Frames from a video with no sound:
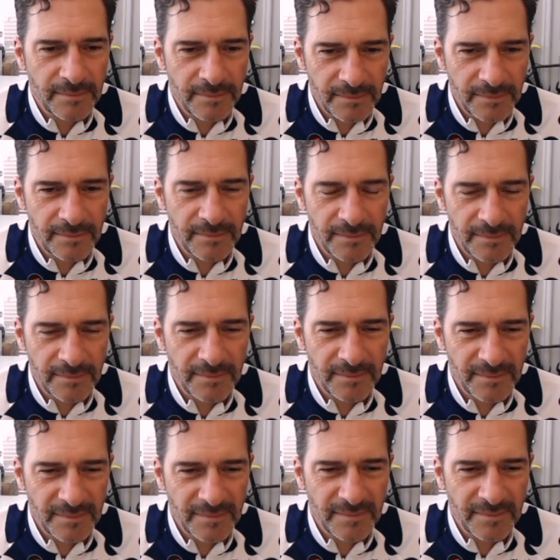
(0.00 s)

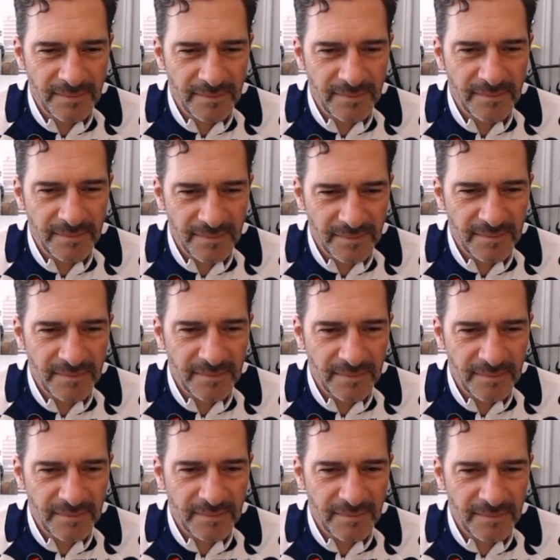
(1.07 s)

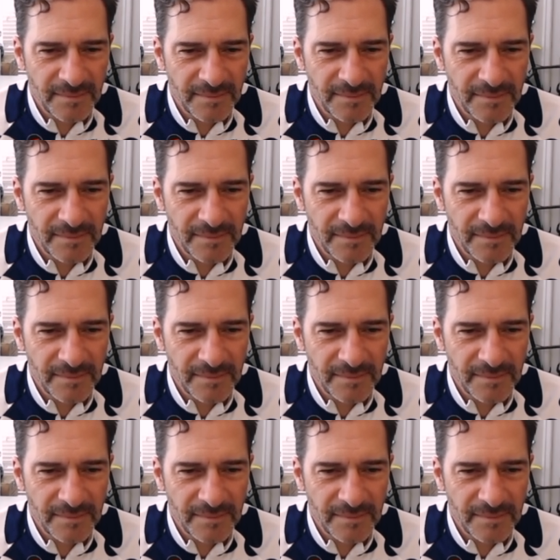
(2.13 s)
The person shown says nothing.